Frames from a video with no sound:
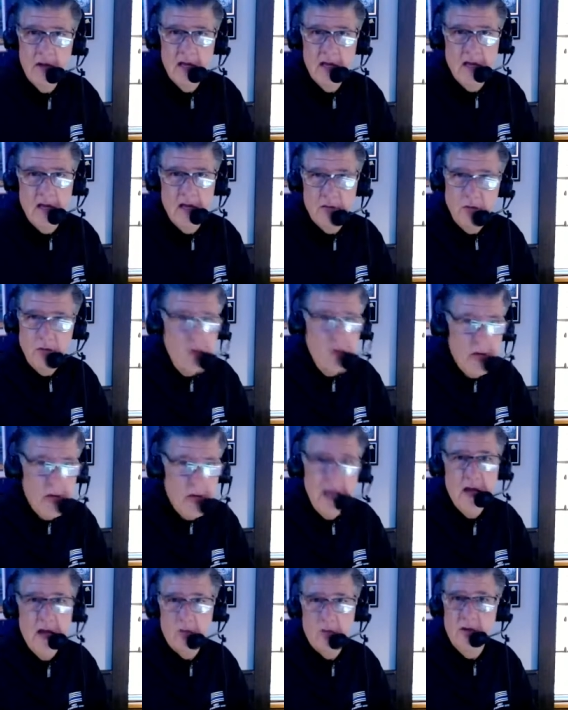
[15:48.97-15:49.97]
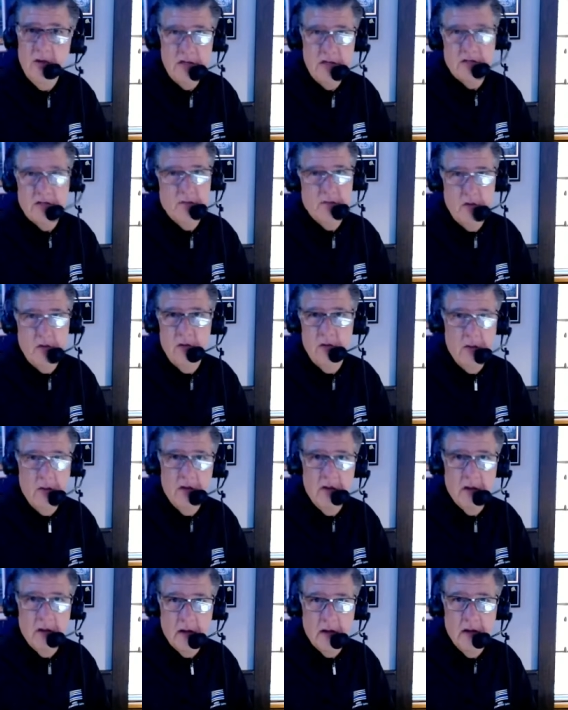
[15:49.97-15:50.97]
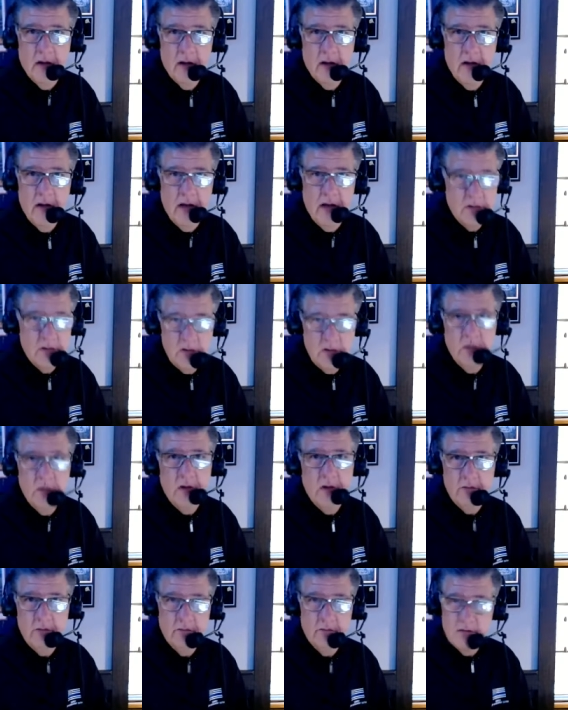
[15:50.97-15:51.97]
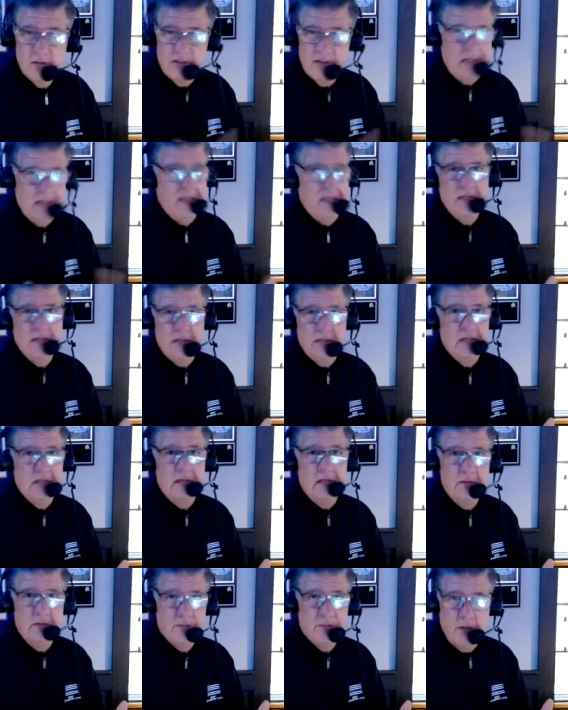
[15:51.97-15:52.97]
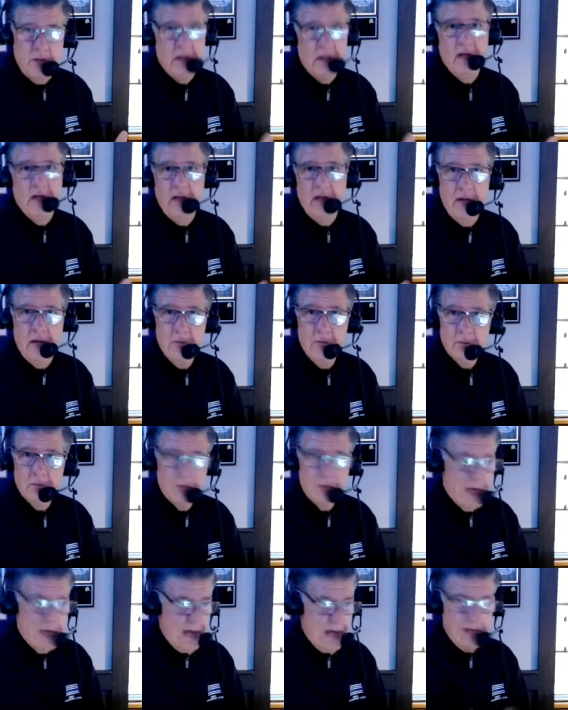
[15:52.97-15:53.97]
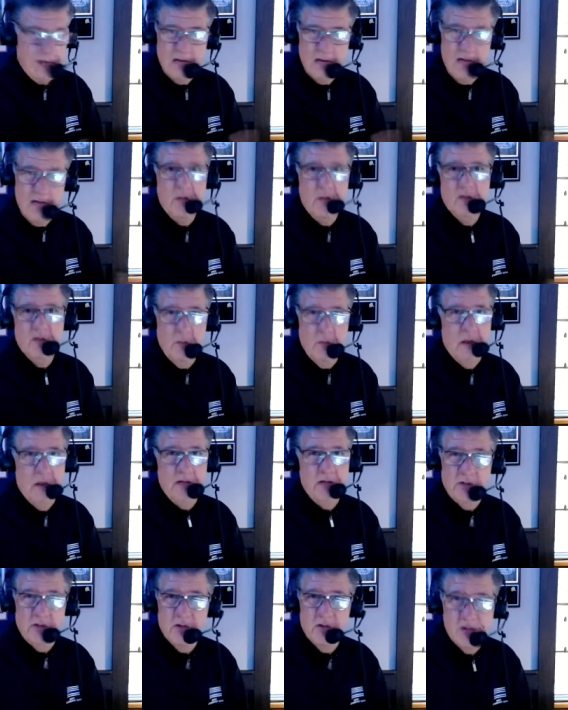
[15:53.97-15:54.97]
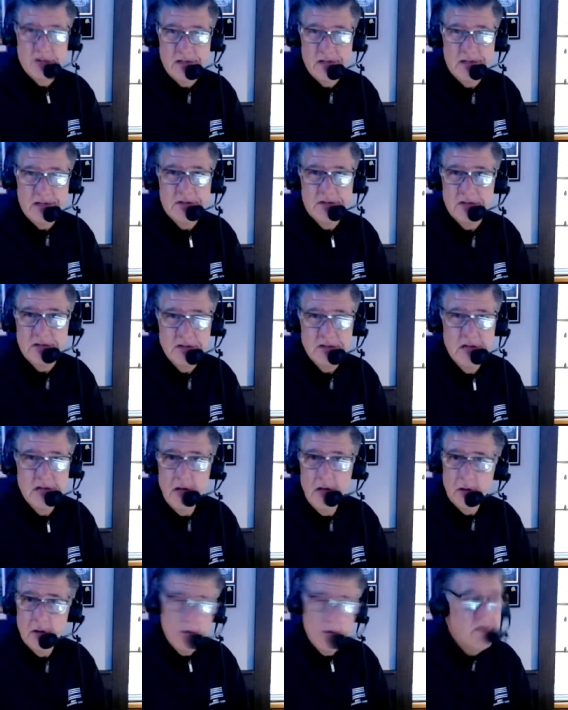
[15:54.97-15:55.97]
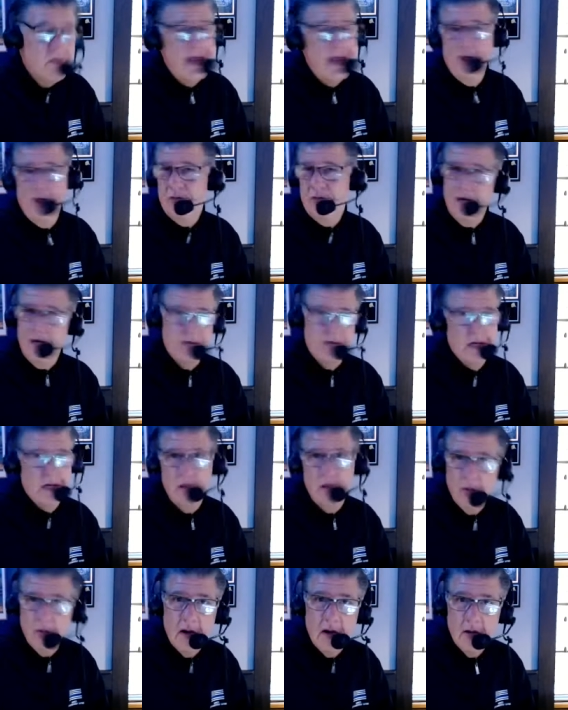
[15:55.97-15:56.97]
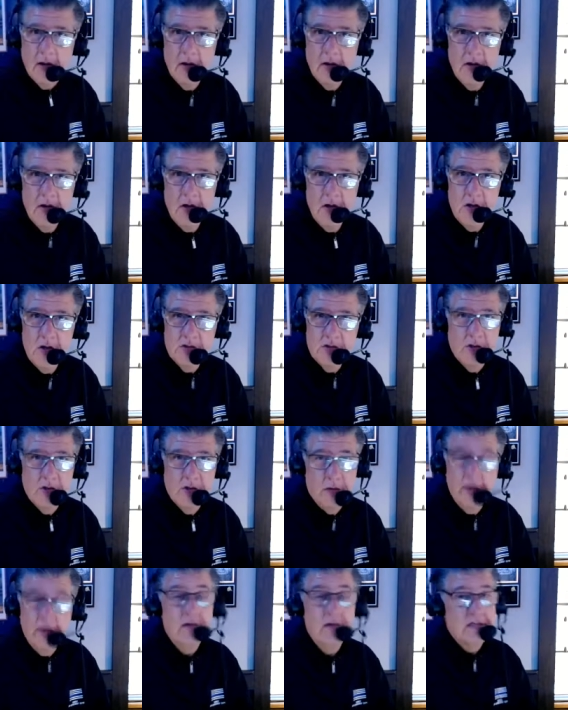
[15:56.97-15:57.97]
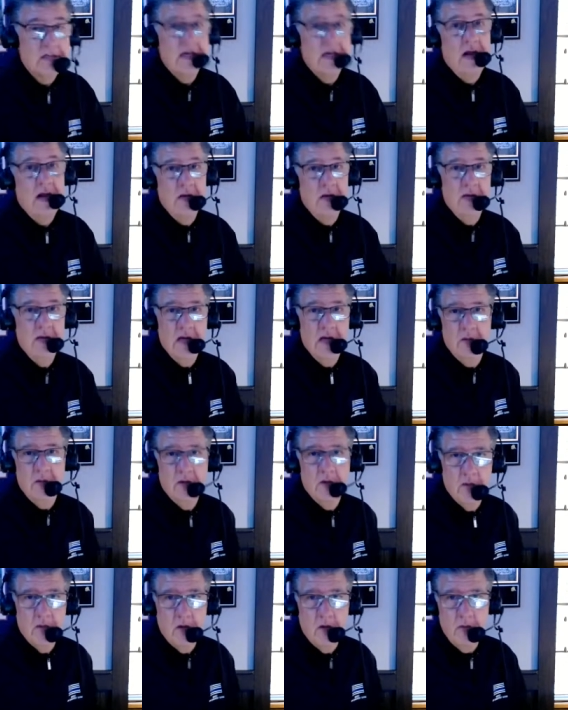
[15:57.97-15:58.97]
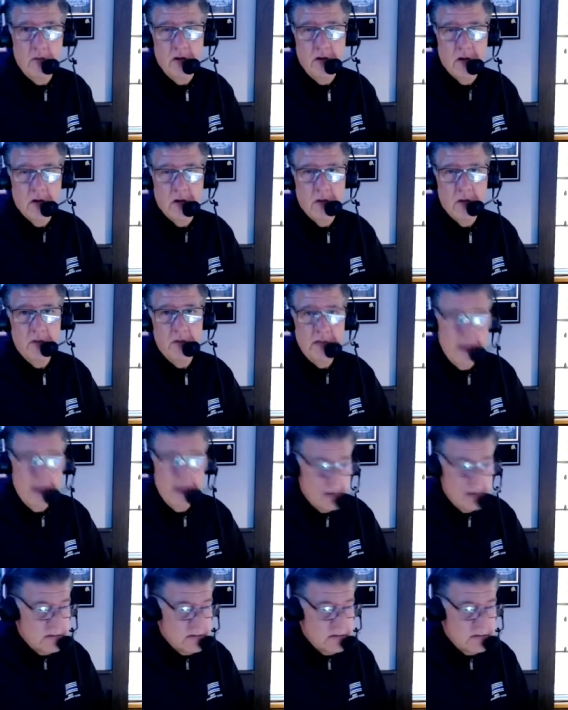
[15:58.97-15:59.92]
if you can't race at Road America and do it CDC friendly and keep everybody socially distanced, you can't race anywhere. So they're excited to be coming to Road America. But yeah, this is